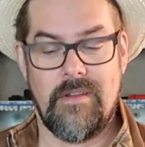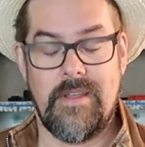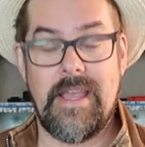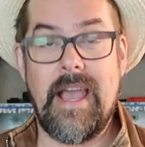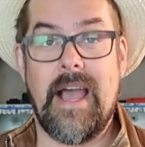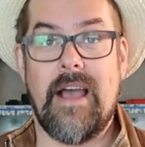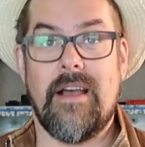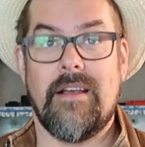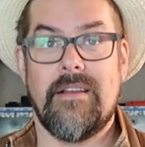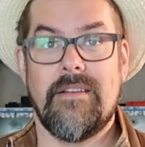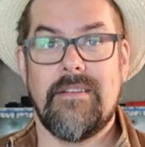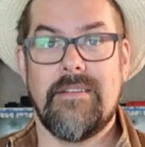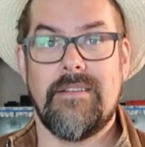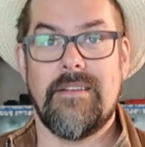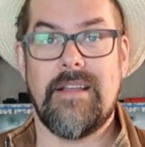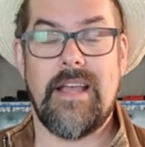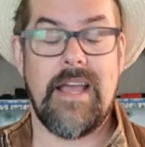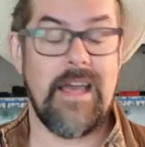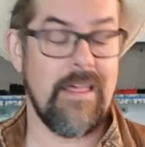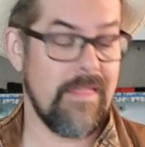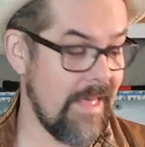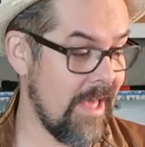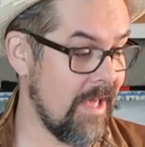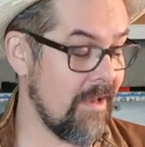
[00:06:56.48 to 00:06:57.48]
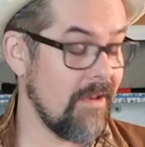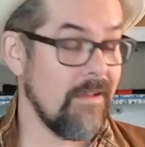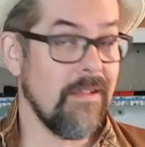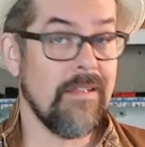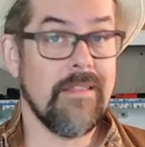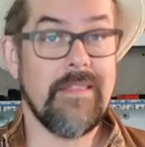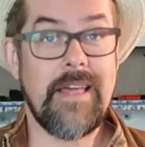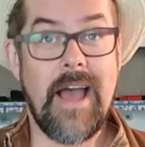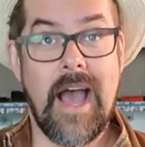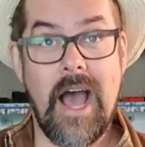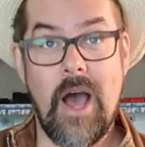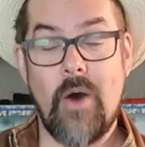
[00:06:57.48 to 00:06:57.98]
Yeah, and then
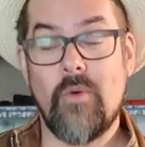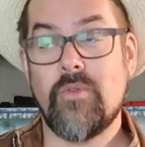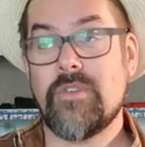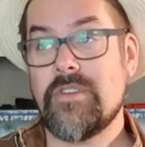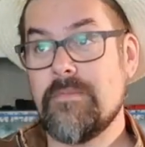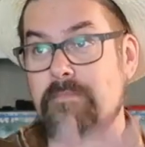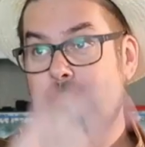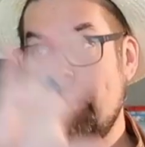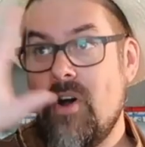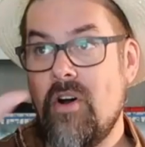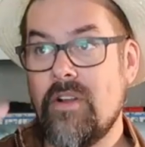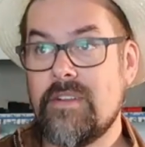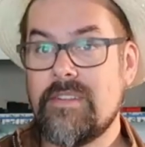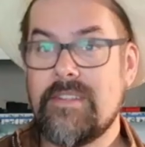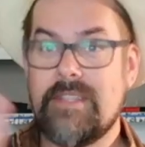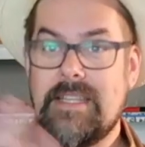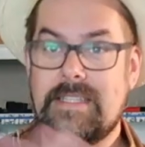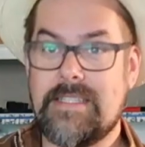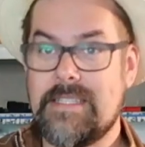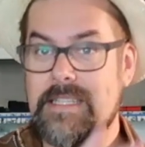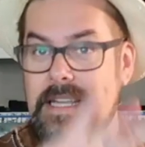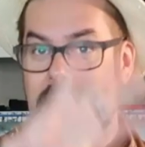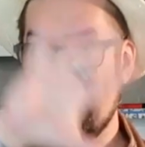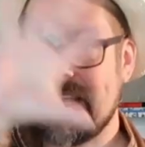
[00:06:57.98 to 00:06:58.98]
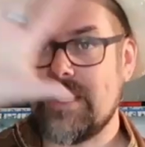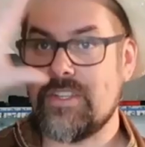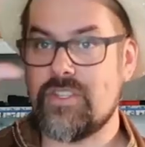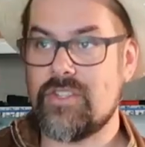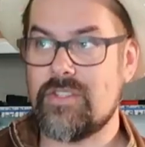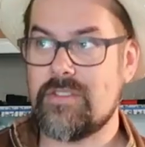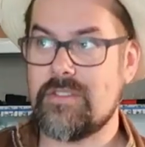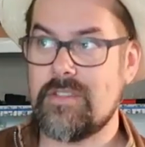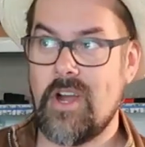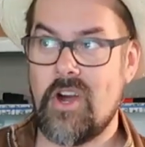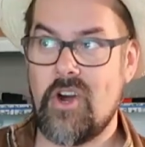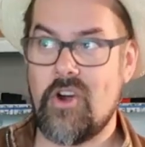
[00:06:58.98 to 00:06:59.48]
the outer part, there's like a
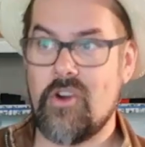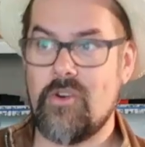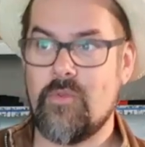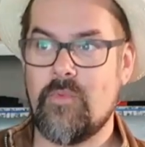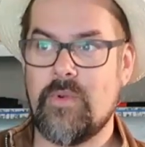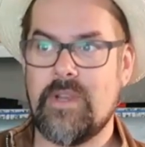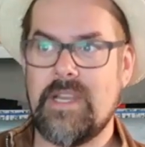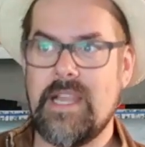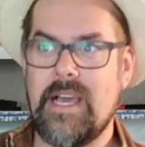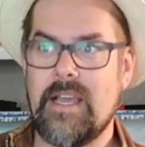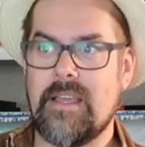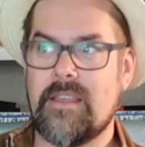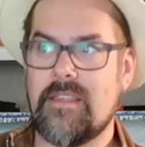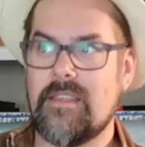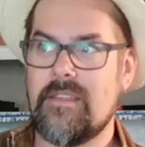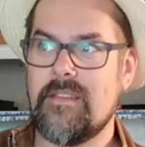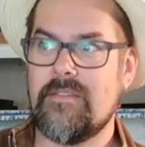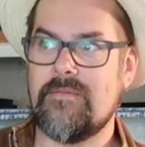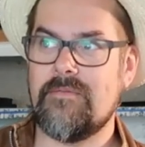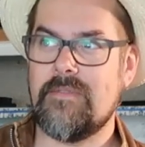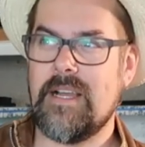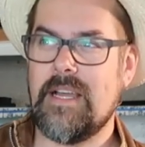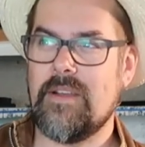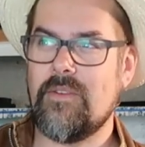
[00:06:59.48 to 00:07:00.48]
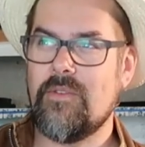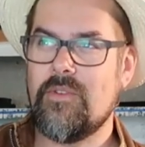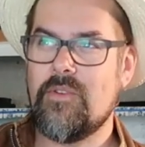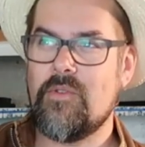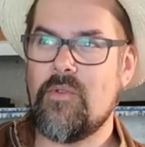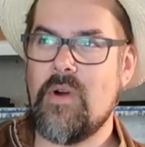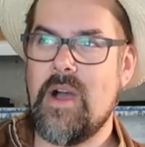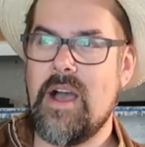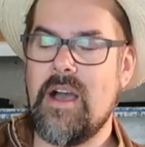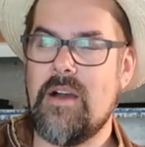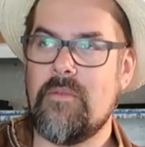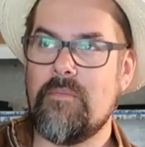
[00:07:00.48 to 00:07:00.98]
star with like, I don't
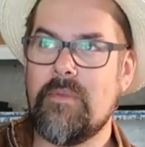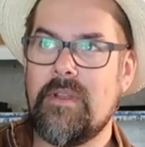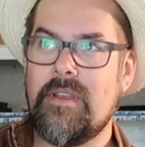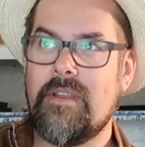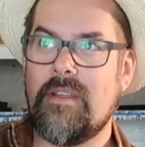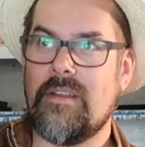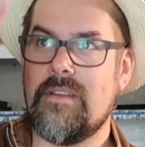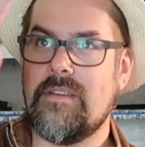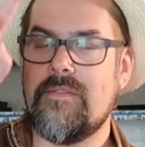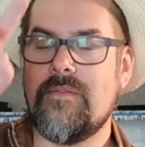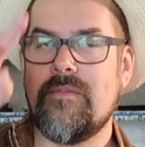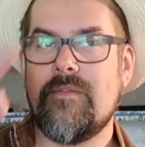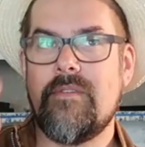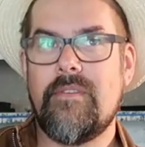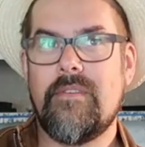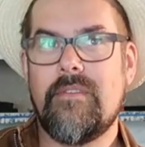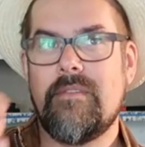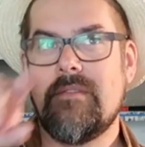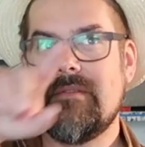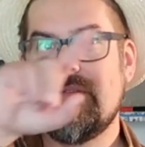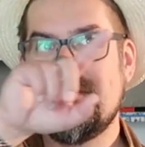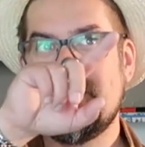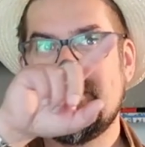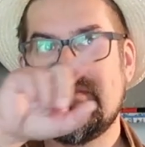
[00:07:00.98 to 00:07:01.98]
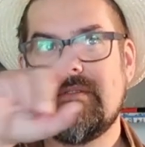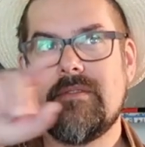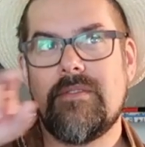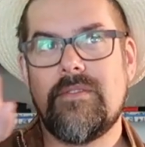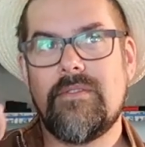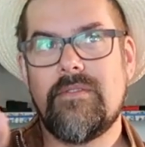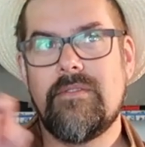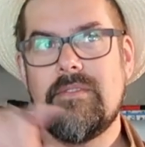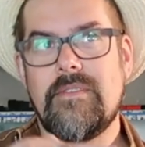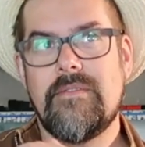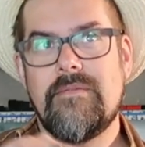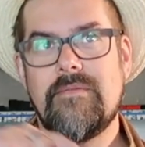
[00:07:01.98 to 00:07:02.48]
know how many,
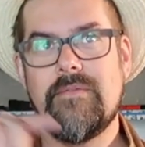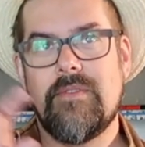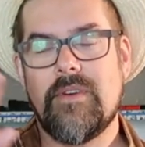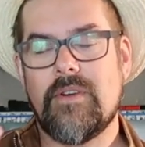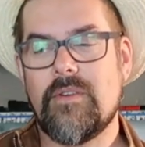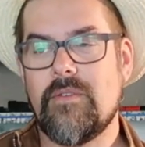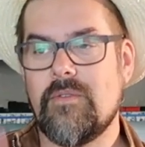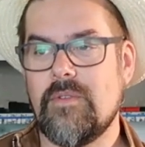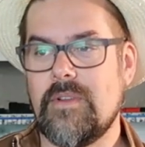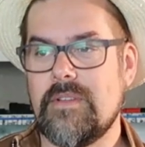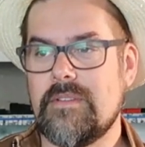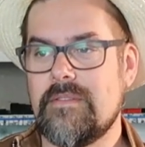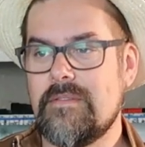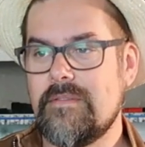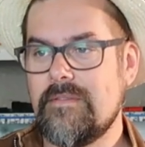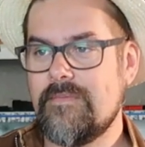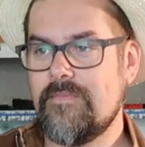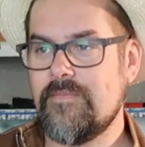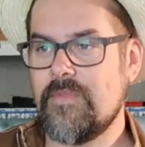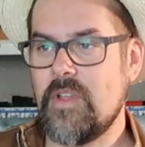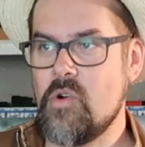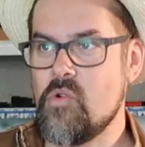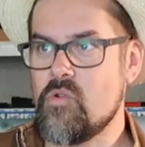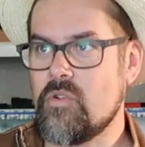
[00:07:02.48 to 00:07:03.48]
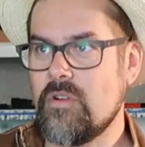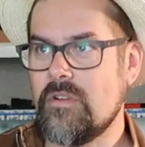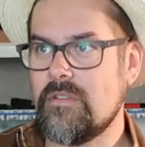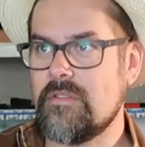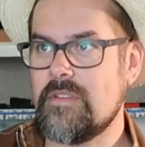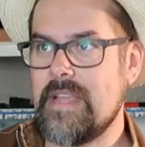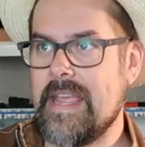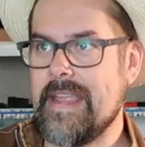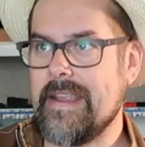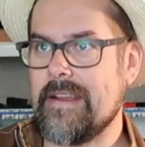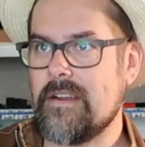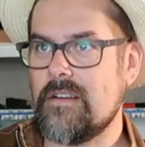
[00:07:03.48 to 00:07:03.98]
what call it,
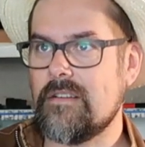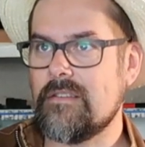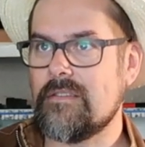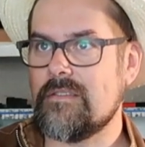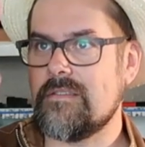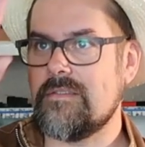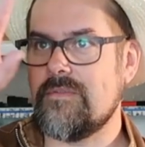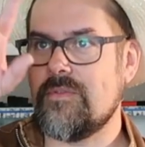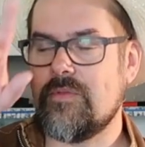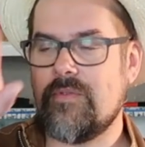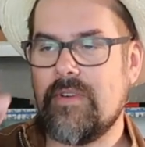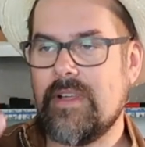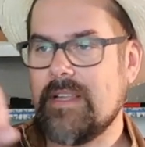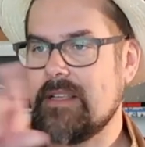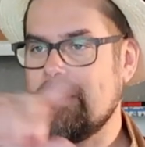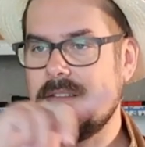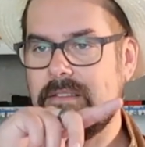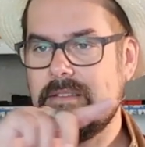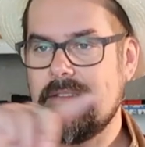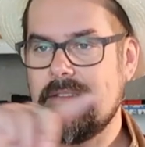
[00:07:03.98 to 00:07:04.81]
acres, fuck